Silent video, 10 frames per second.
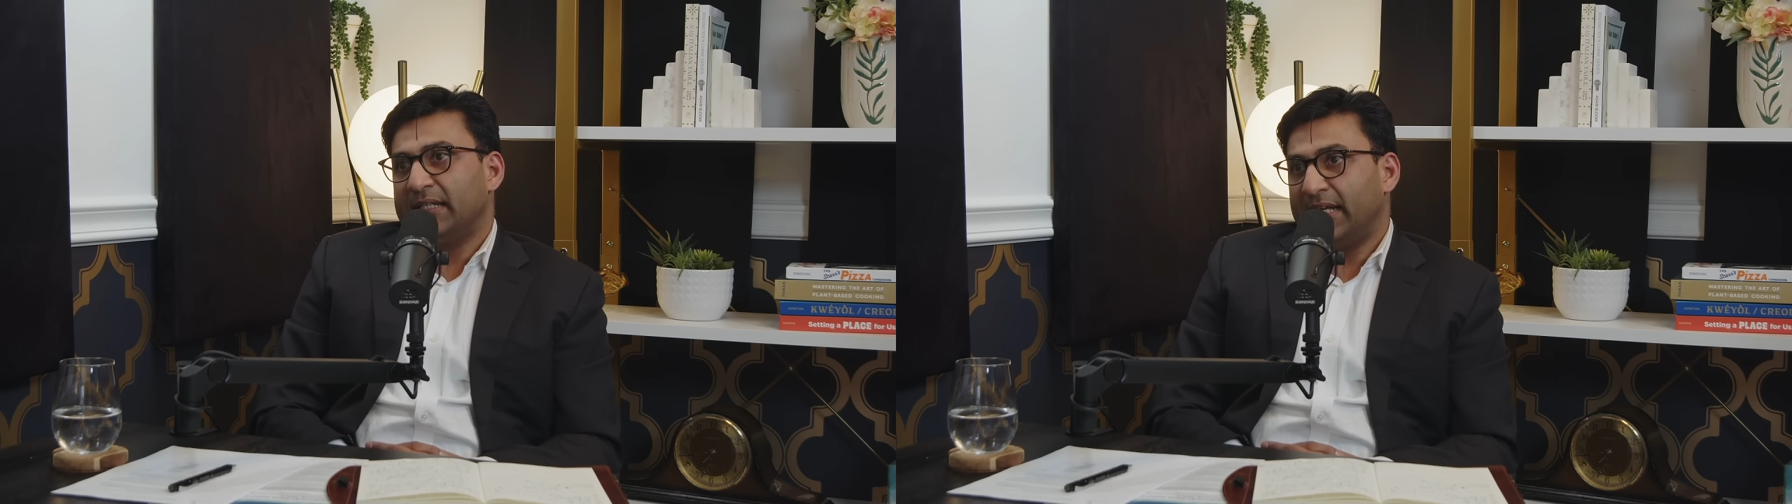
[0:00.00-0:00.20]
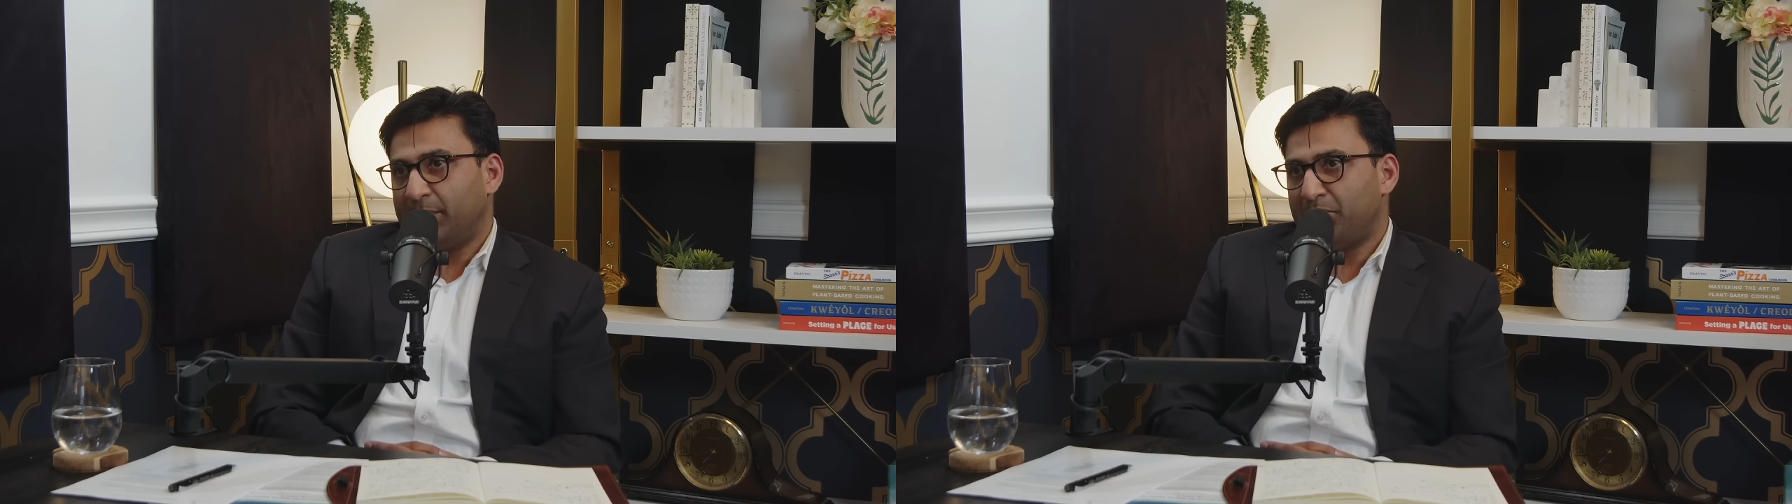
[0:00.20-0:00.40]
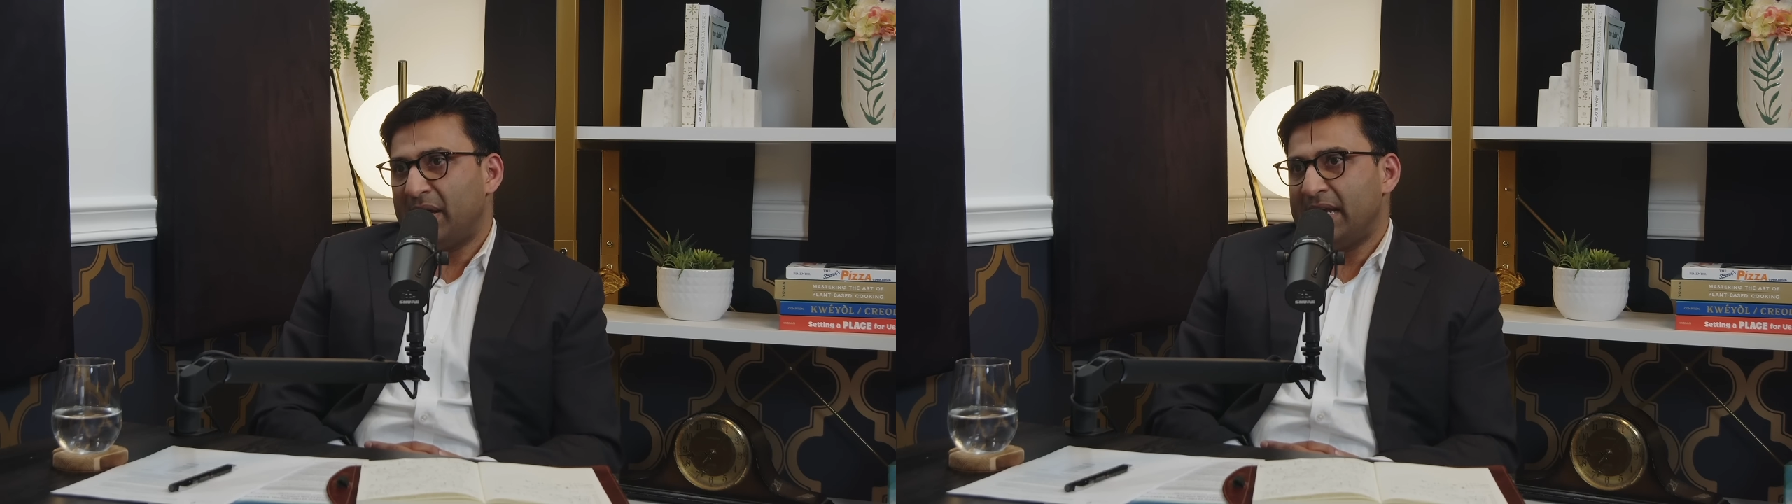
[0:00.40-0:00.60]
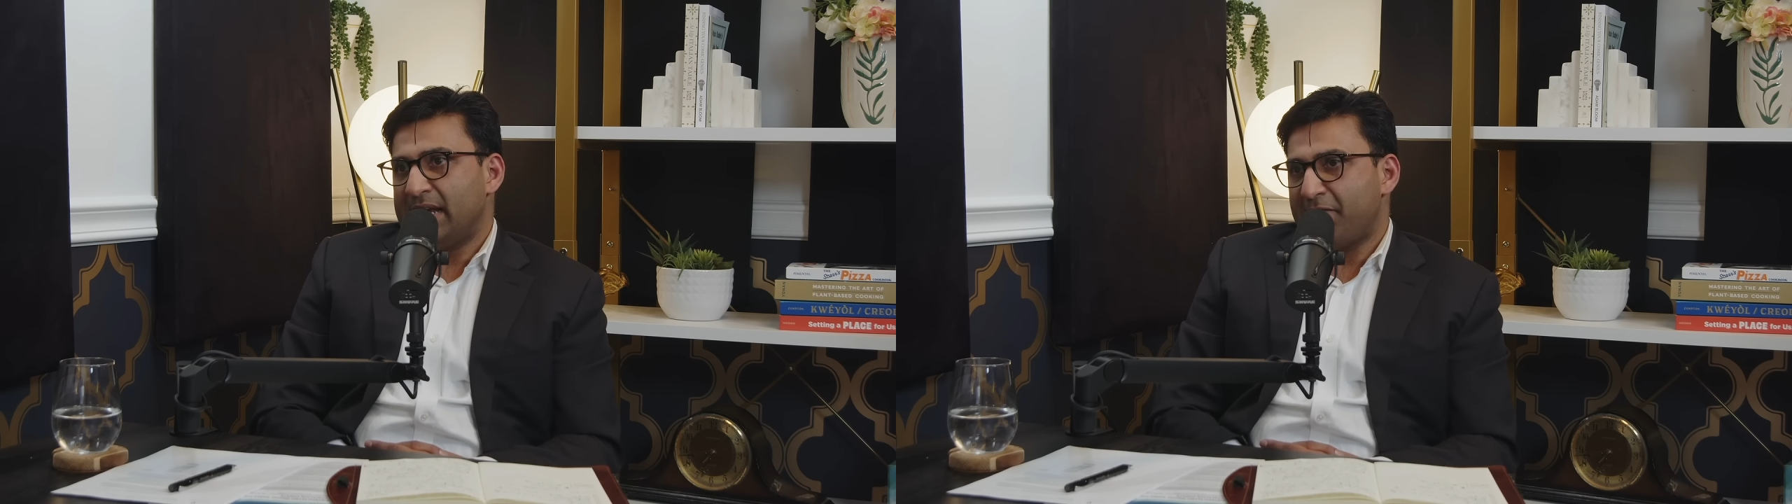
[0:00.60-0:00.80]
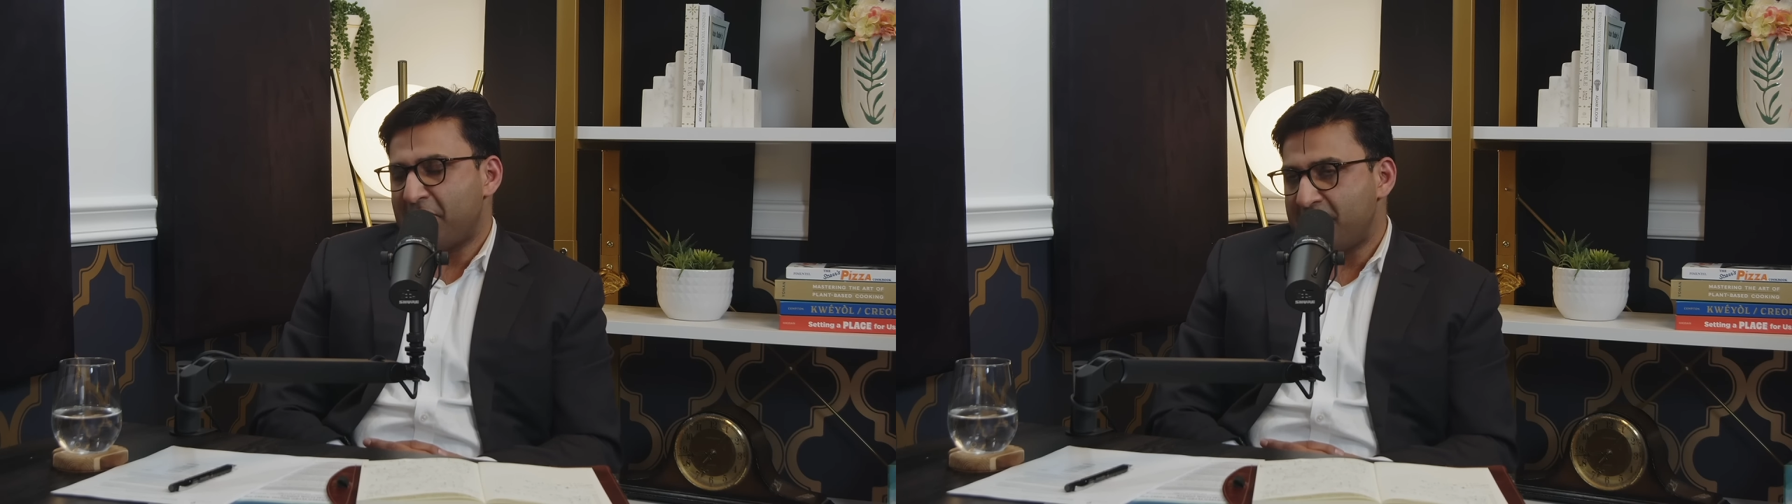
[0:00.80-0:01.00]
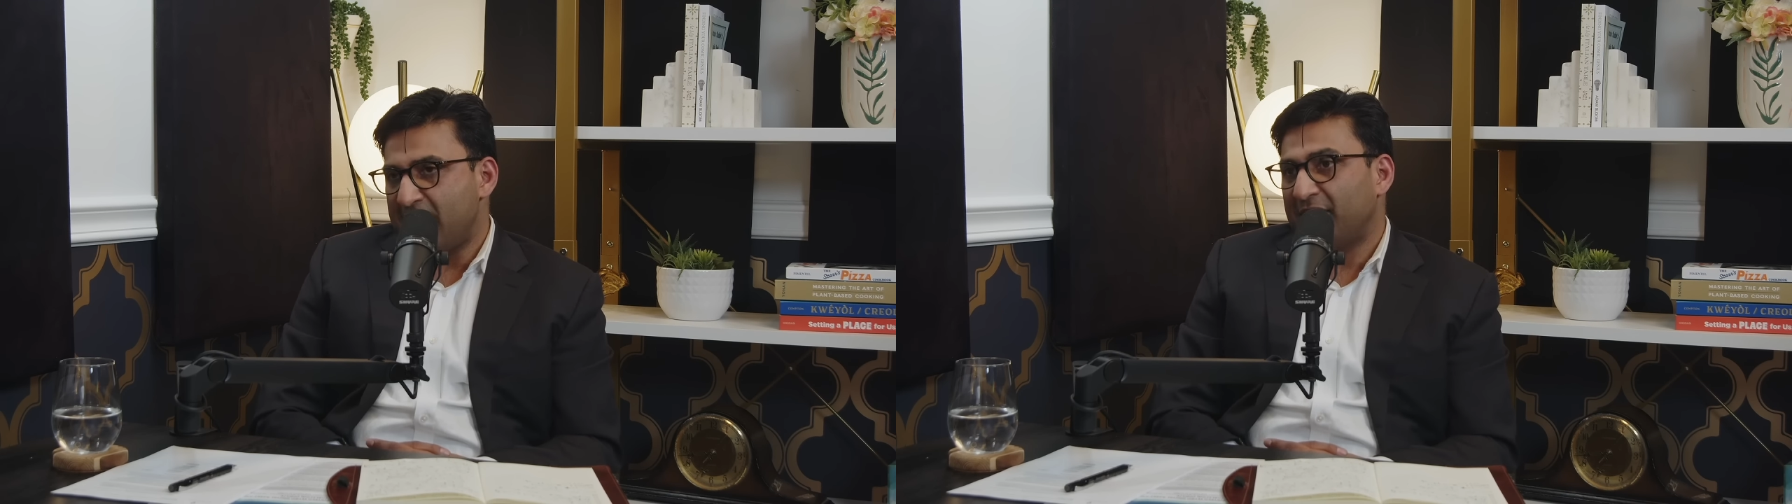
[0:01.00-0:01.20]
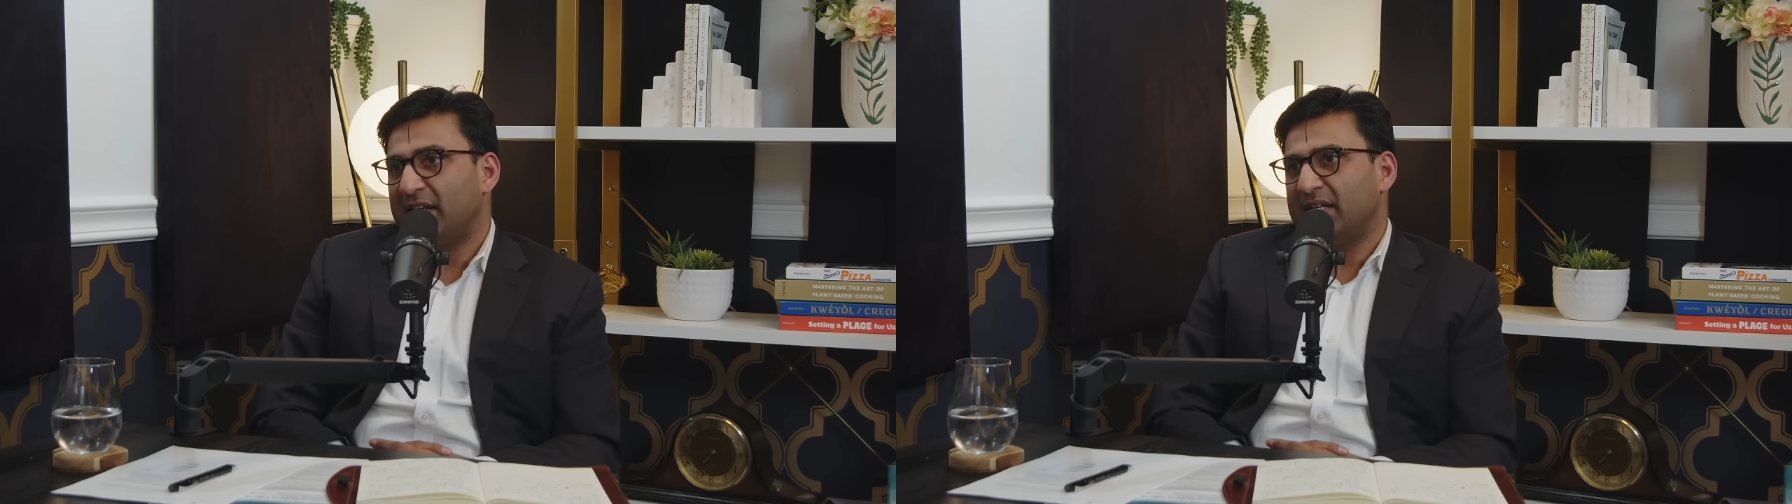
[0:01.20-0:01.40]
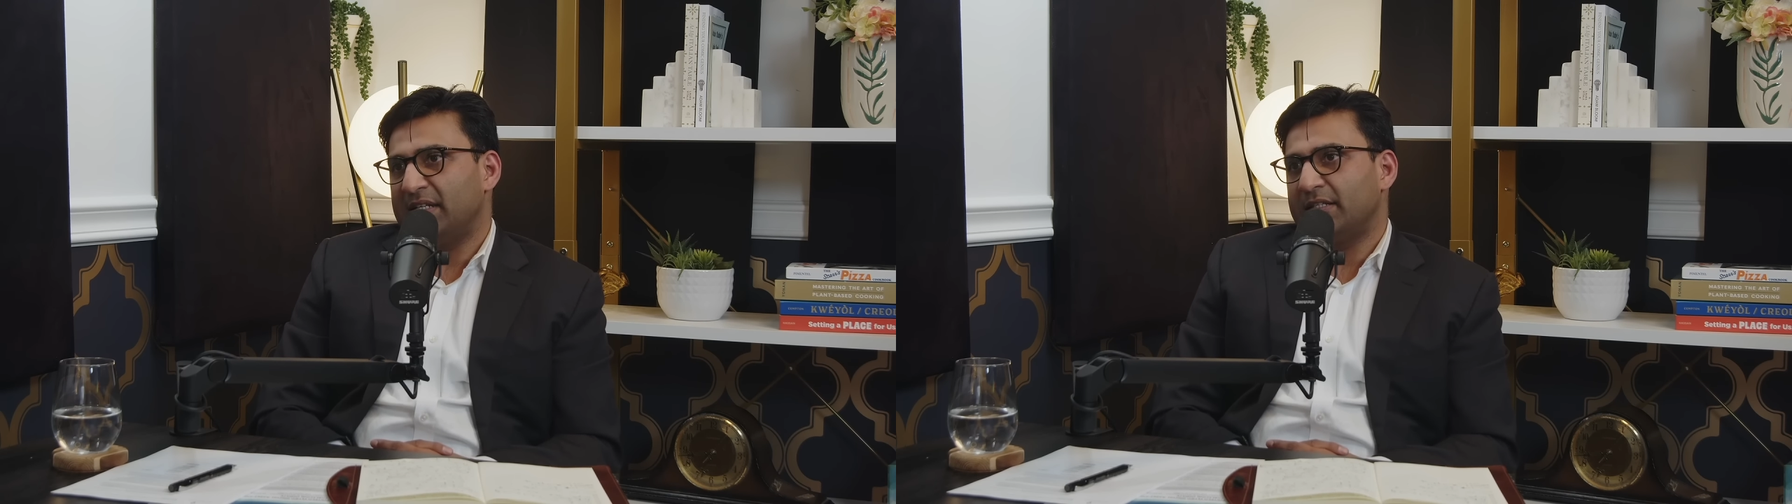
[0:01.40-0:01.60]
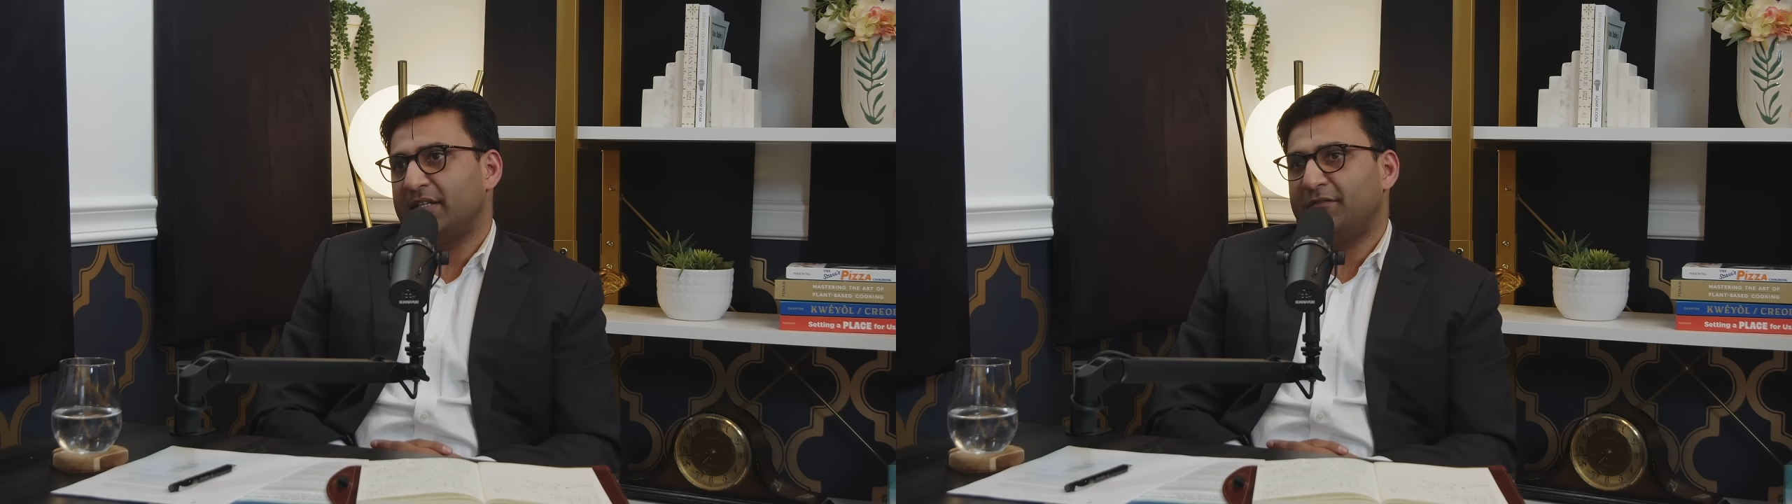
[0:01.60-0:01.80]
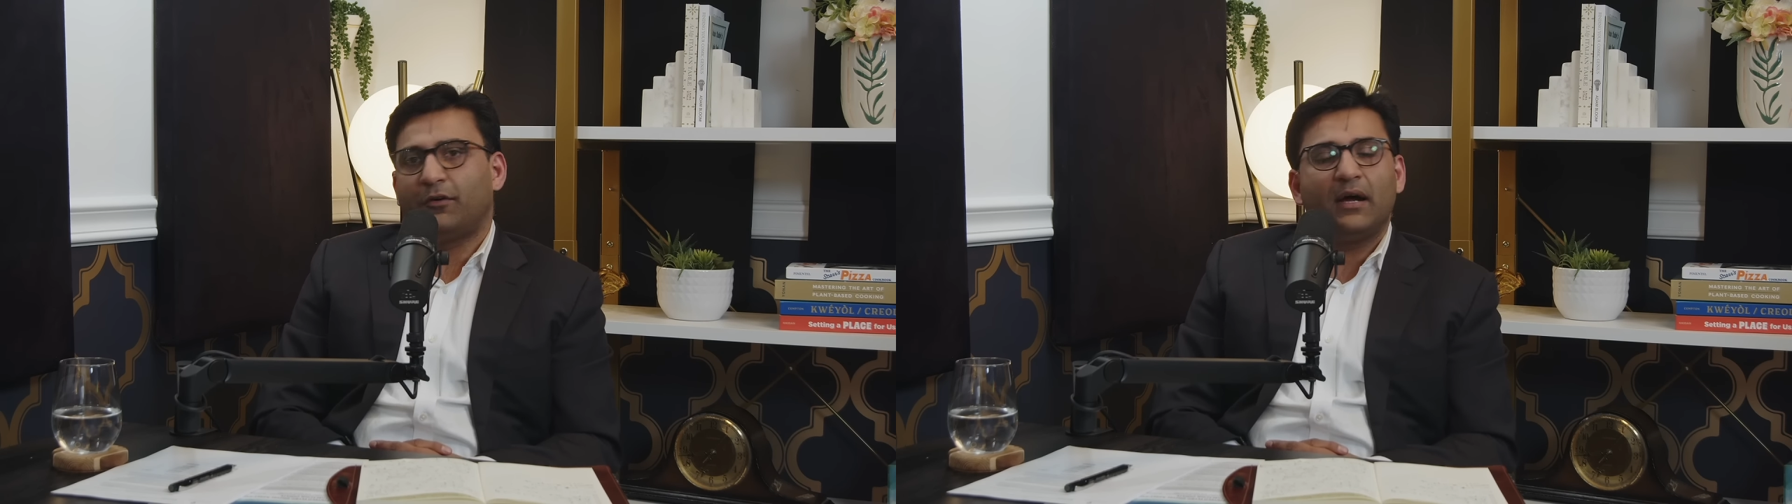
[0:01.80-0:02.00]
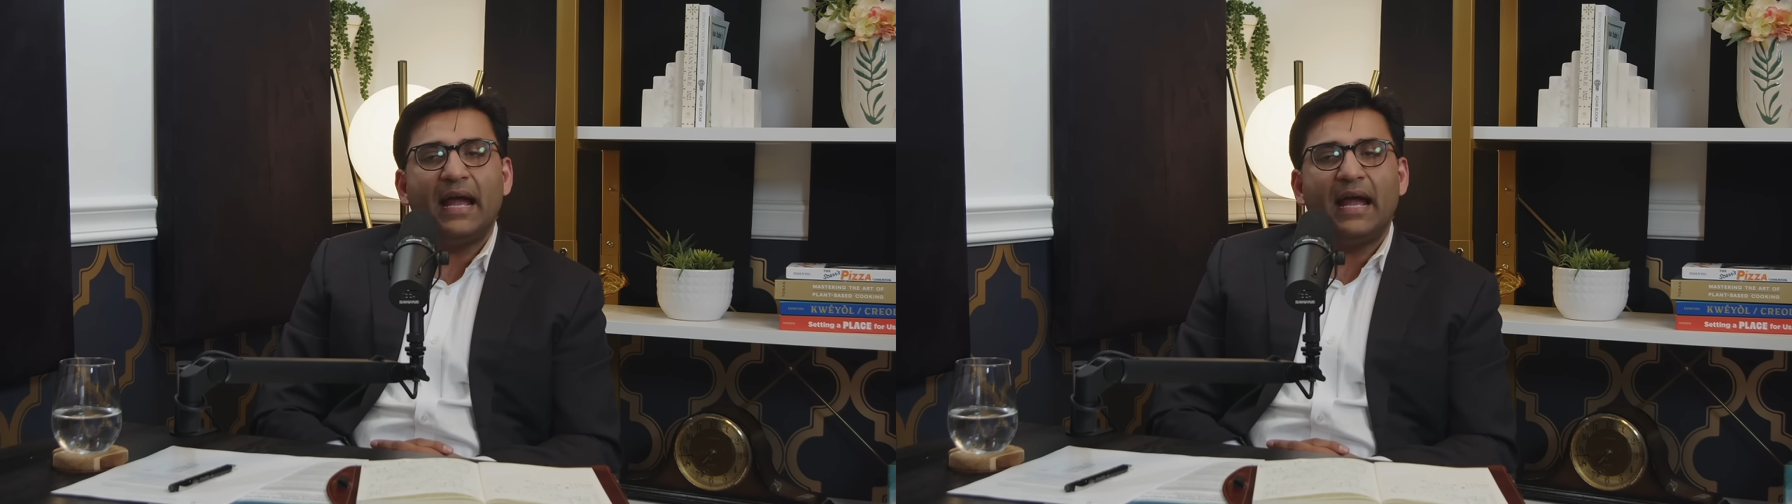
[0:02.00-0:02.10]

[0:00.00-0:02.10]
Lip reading: it made it very easy for